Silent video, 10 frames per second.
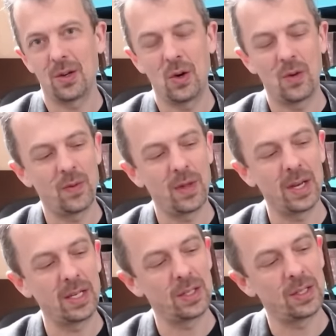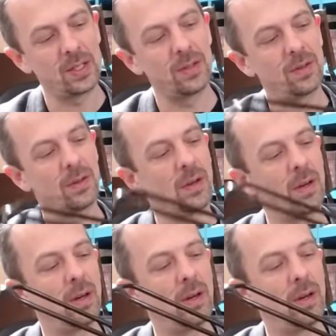of these uh,